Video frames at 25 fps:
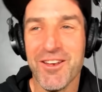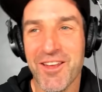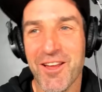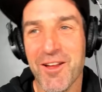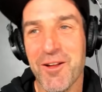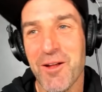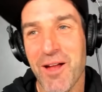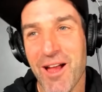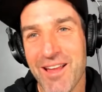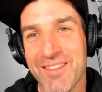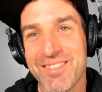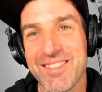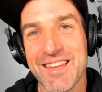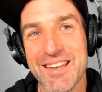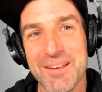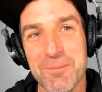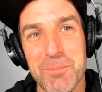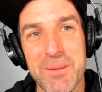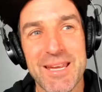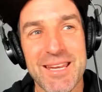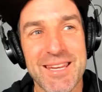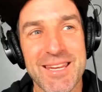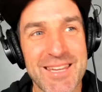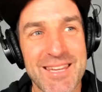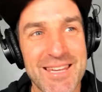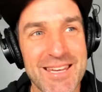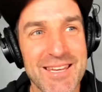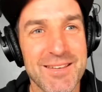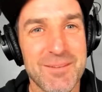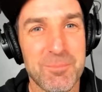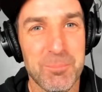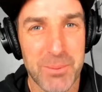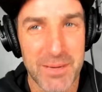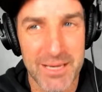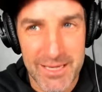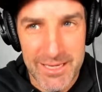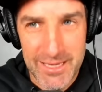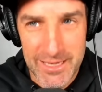no. I think
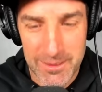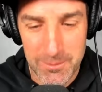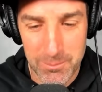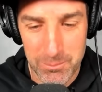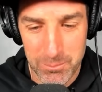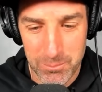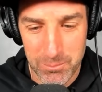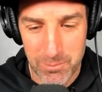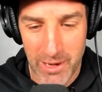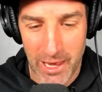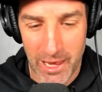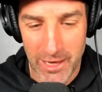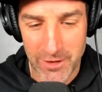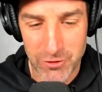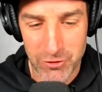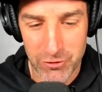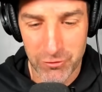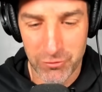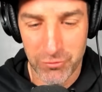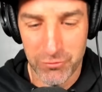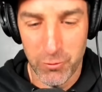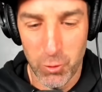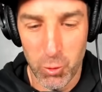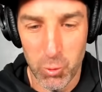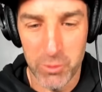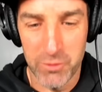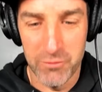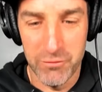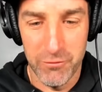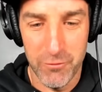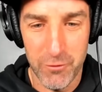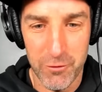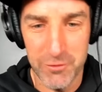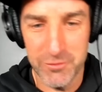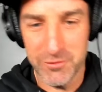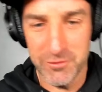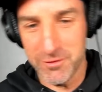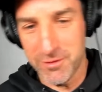Pinky lunges forward
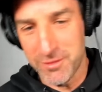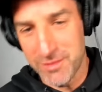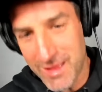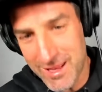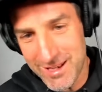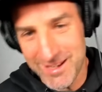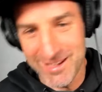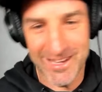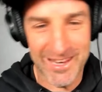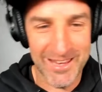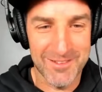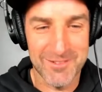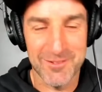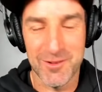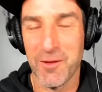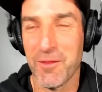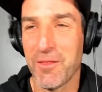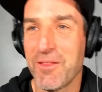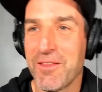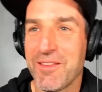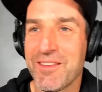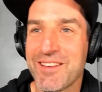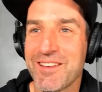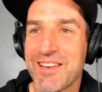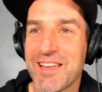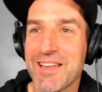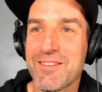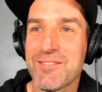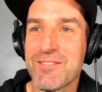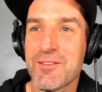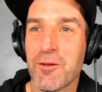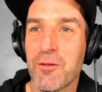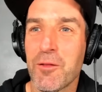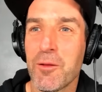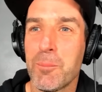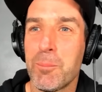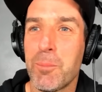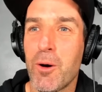first, then gets on
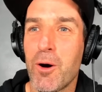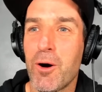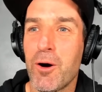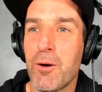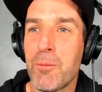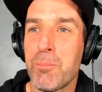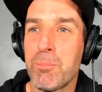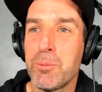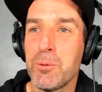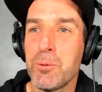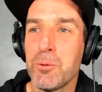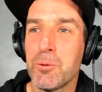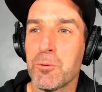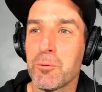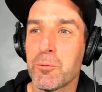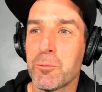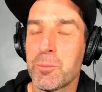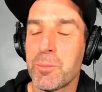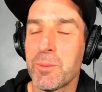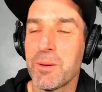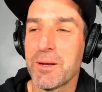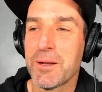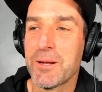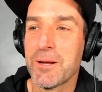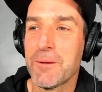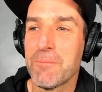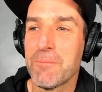the bar, pulls. But